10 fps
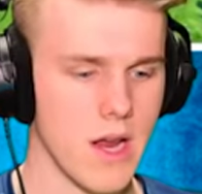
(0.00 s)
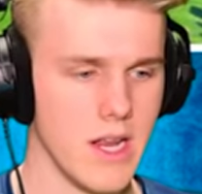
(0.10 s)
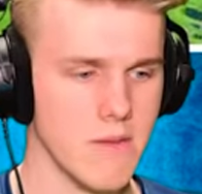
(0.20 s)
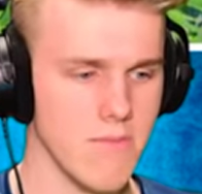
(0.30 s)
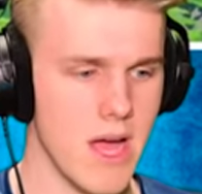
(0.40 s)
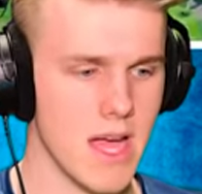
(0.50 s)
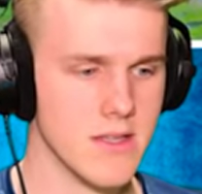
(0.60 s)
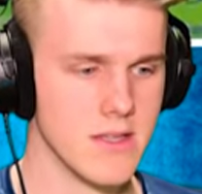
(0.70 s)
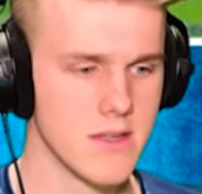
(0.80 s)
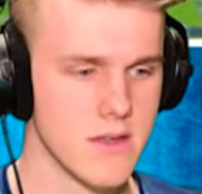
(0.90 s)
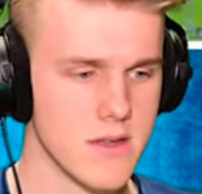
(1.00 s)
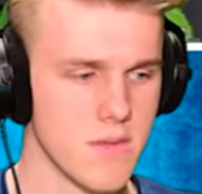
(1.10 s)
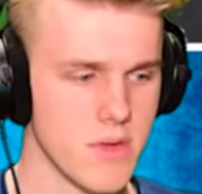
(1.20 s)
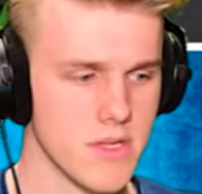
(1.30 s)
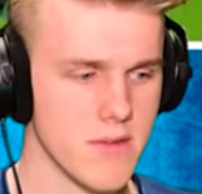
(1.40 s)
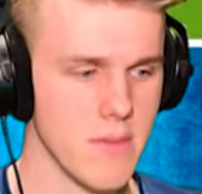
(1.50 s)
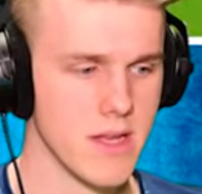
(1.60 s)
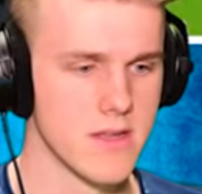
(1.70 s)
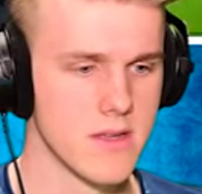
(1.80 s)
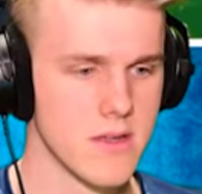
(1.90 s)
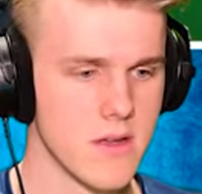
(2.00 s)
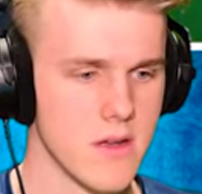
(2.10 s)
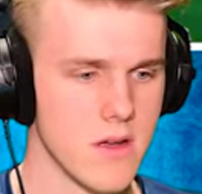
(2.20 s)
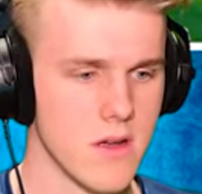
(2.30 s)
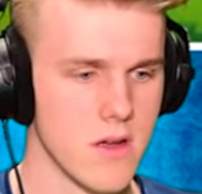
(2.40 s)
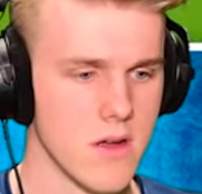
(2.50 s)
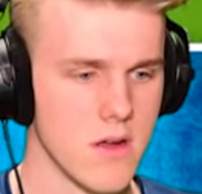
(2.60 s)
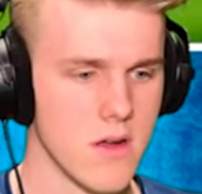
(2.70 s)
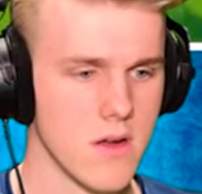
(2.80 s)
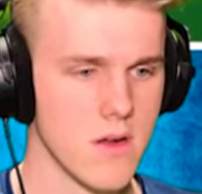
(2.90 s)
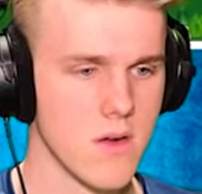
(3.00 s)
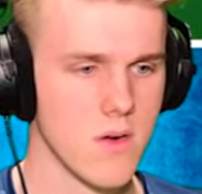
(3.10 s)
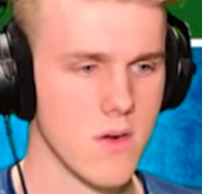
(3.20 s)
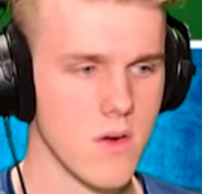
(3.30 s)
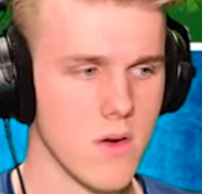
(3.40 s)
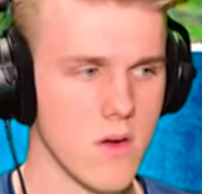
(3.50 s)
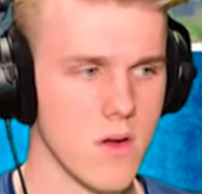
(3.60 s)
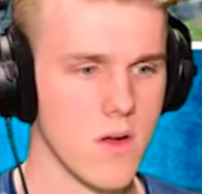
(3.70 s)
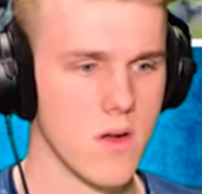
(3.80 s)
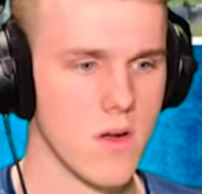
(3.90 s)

I need meds. Please leave meds. Dude. I got a